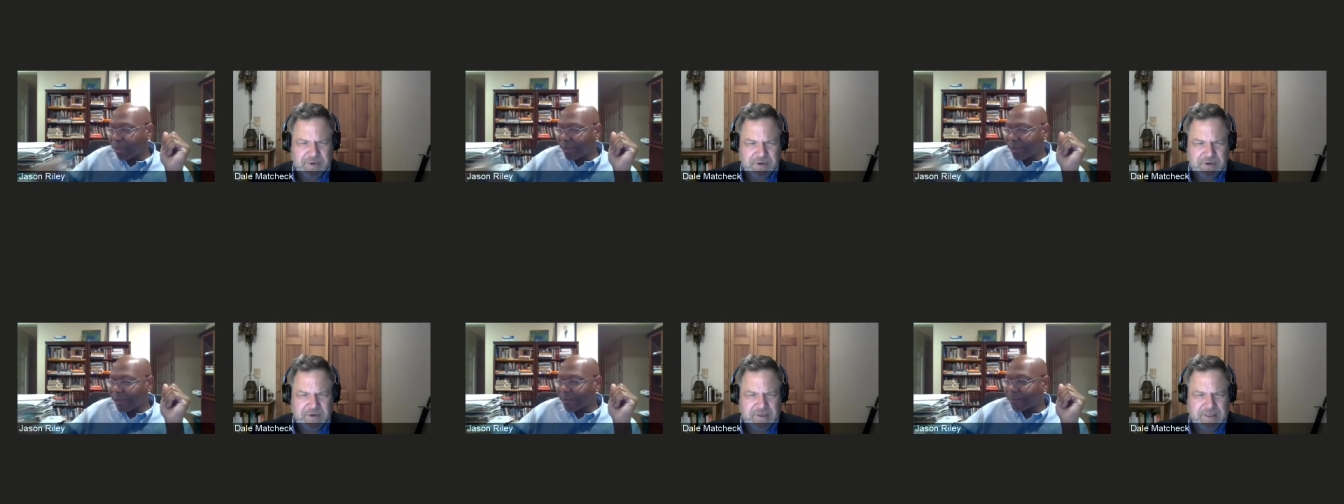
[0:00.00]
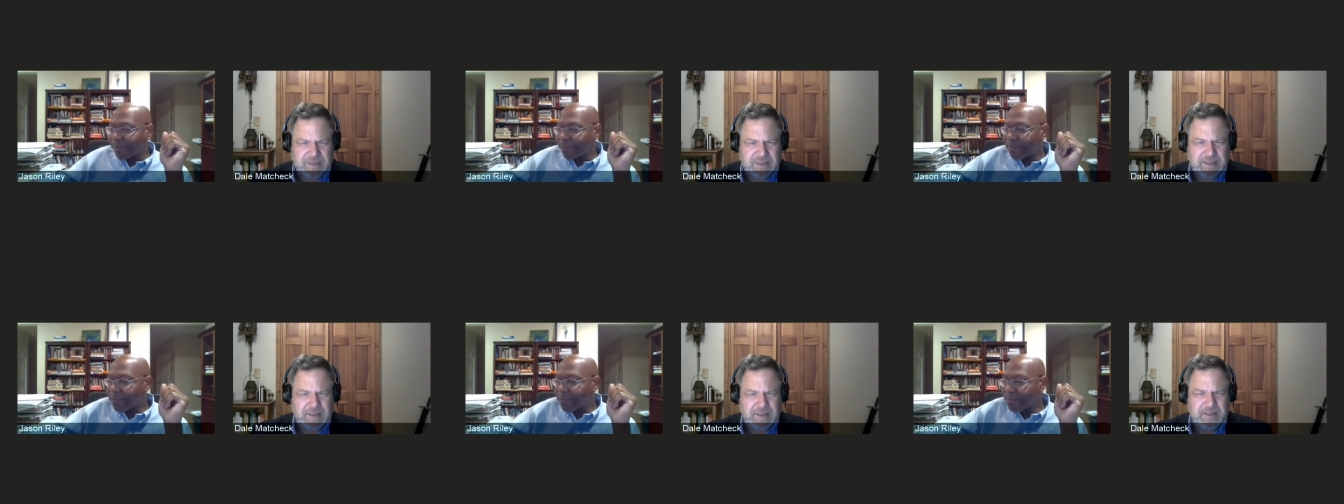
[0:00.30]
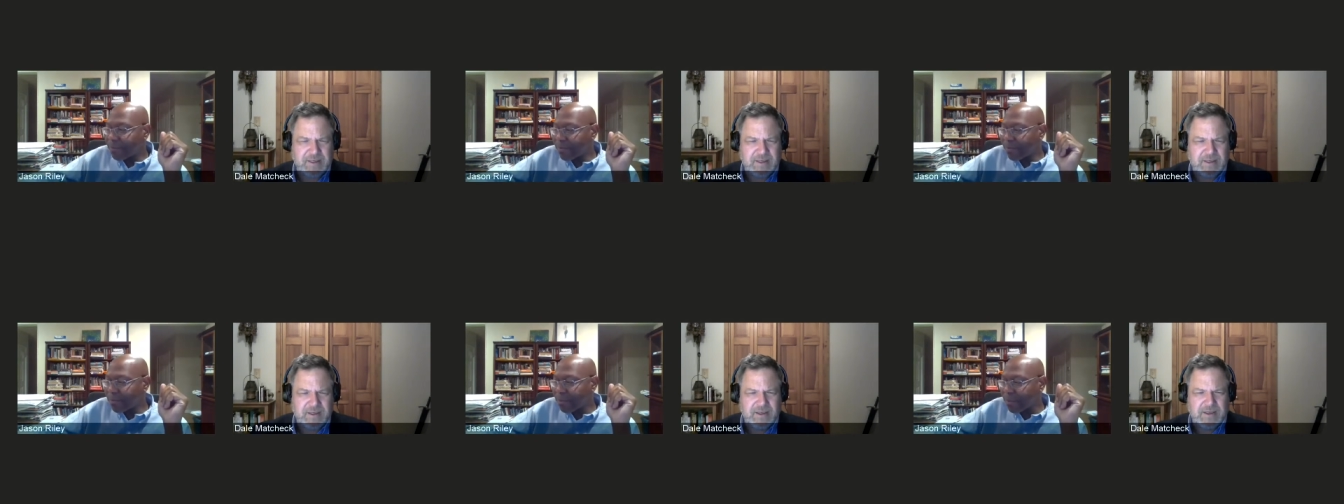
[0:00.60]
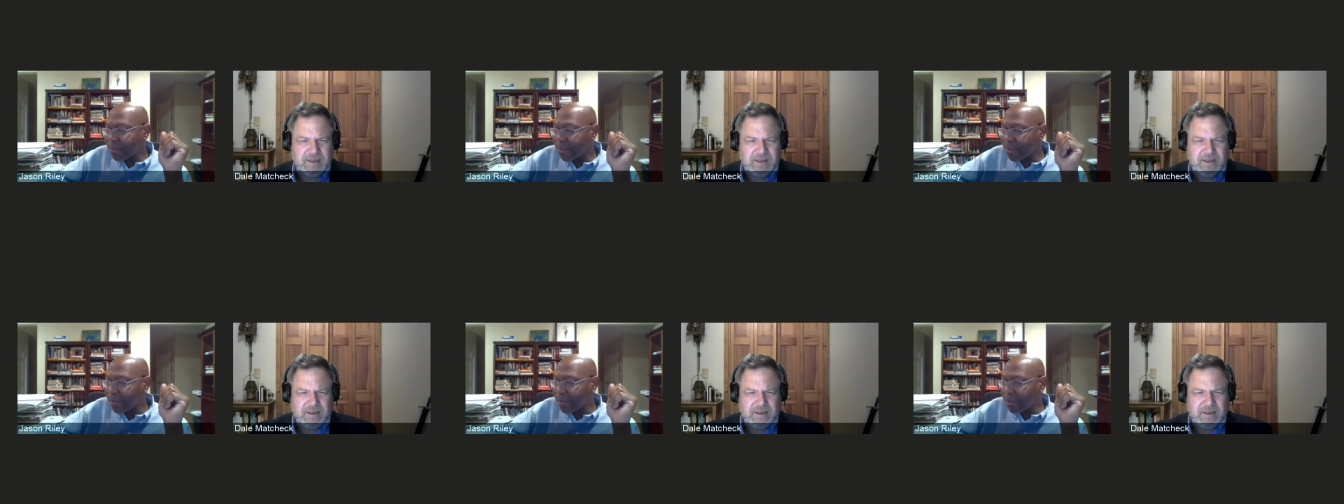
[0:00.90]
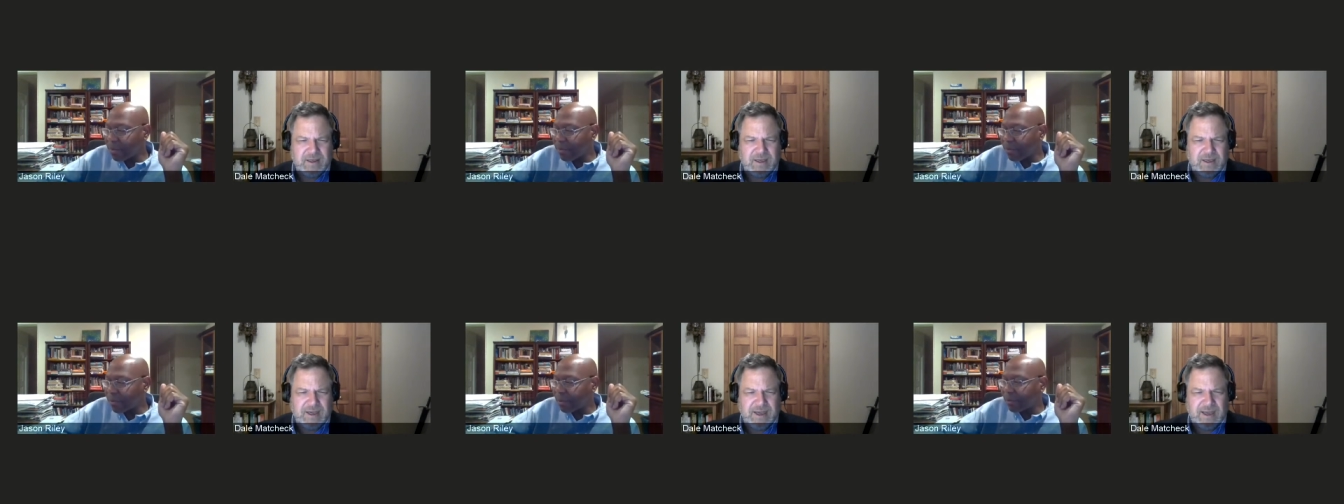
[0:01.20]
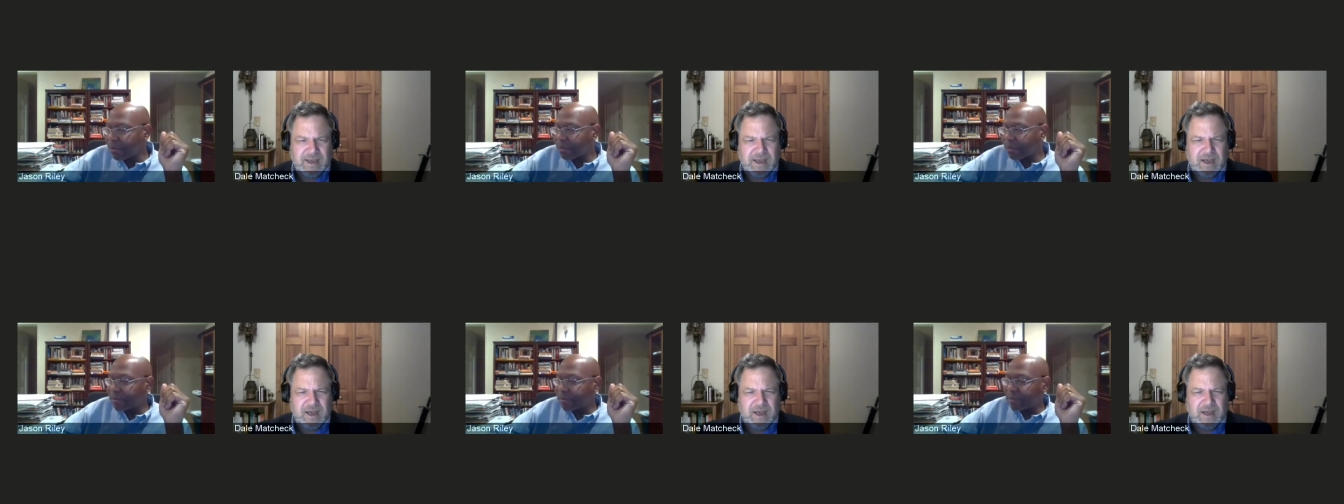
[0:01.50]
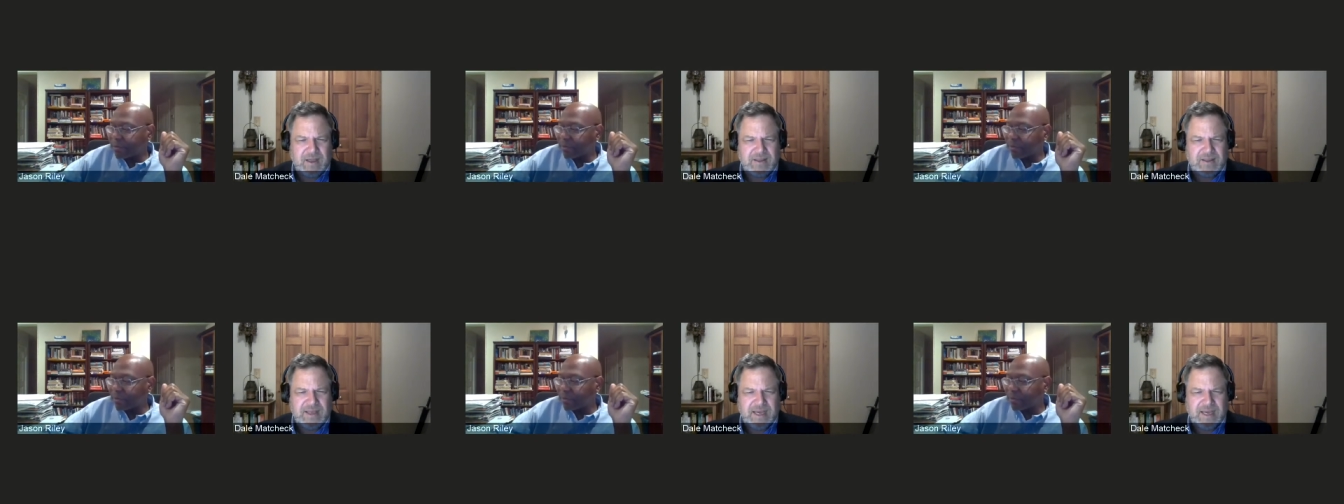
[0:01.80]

Apparently, uh,